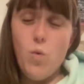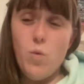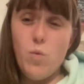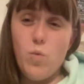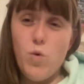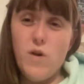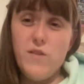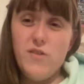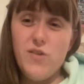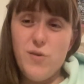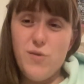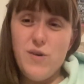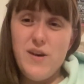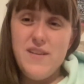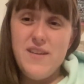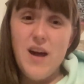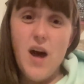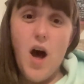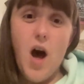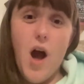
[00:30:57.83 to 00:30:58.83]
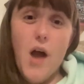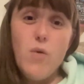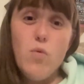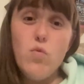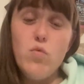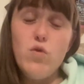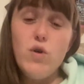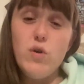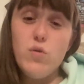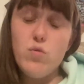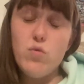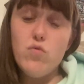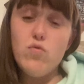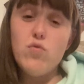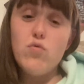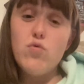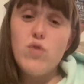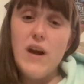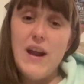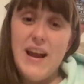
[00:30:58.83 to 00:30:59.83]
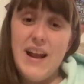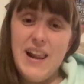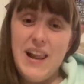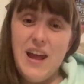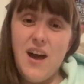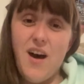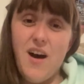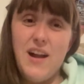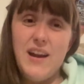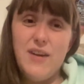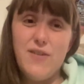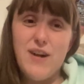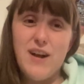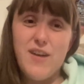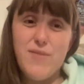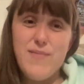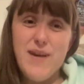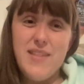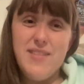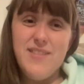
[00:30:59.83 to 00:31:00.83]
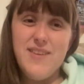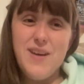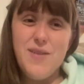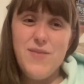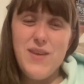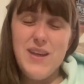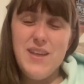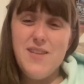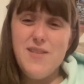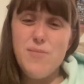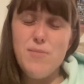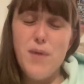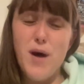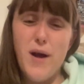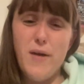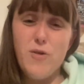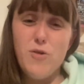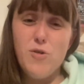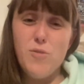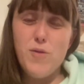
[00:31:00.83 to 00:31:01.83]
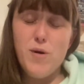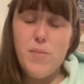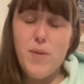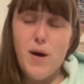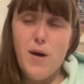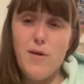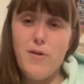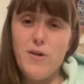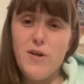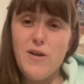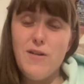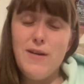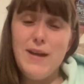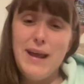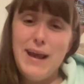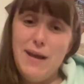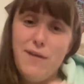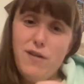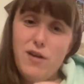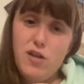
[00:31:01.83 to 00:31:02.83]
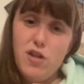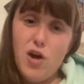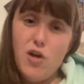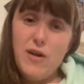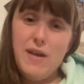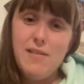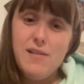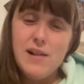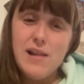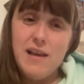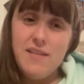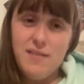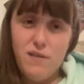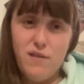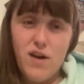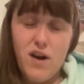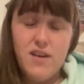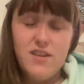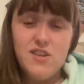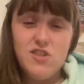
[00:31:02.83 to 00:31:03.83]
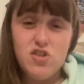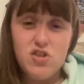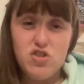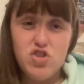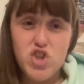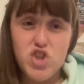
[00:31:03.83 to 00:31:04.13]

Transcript: want to read it, I would really highly recommend it because Michael Morpurgo, even though he's classified as a